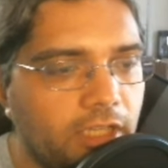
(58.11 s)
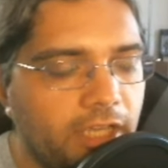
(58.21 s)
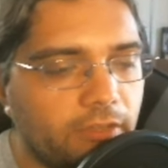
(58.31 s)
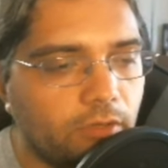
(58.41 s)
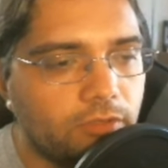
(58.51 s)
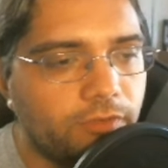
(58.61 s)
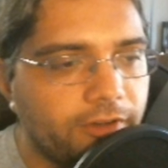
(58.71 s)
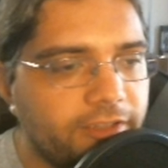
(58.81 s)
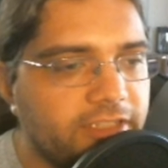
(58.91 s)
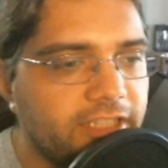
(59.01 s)
And Rose Fairy
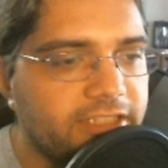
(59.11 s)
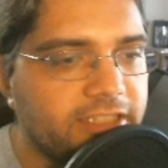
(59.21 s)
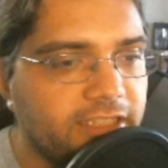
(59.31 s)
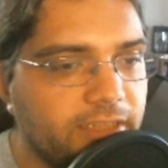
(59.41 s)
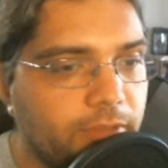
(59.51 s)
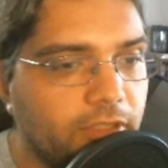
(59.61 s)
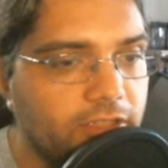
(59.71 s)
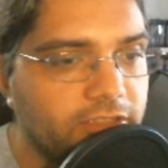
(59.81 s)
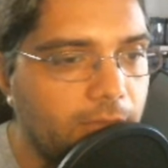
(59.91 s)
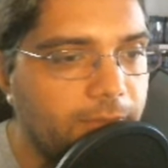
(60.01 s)
is a nice thing to put on
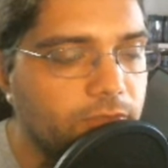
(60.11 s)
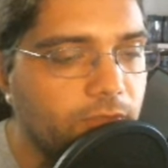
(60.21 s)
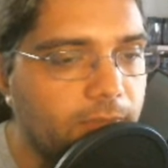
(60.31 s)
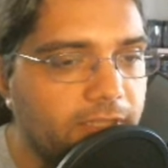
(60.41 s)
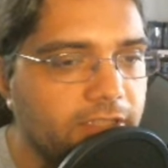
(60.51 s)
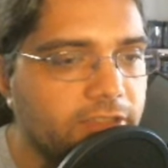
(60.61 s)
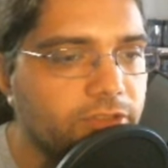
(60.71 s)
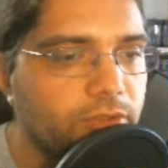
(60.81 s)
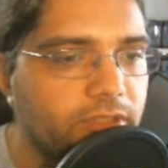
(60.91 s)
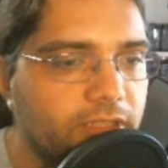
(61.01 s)
top as well, because
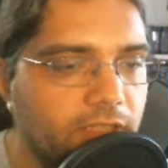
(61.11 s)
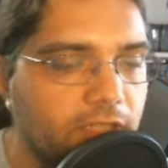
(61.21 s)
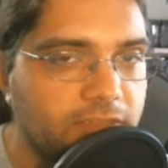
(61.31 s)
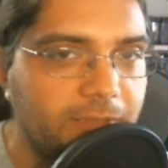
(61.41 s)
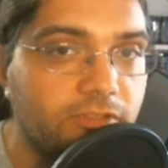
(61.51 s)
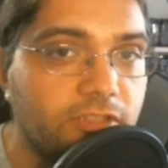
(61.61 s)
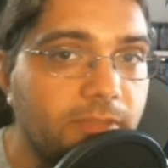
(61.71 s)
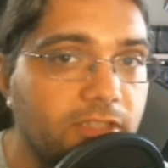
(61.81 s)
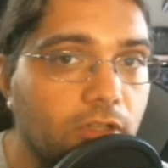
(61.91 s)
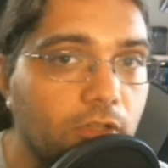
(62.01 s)
you can special summon
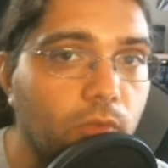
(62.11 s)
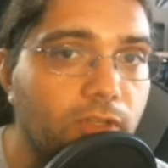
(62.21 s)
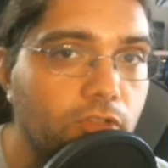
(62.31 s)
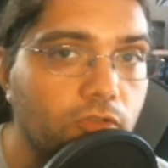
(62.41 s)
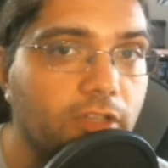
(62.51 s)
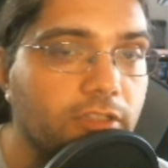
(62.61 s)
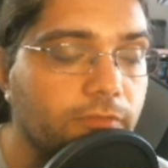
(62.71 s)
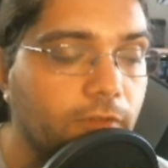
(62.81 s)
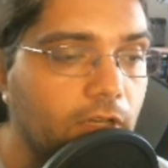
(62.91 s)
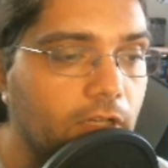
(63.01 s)
this card when you draw it
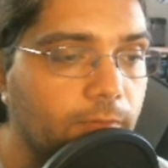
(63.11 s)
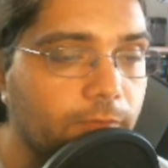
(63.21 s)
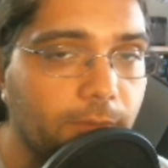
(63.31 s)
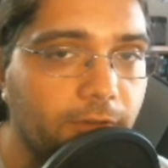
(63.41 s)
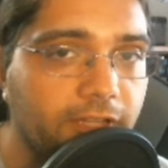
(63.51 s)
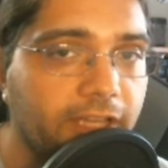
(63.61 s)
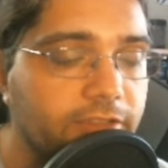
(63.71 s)
from your deck,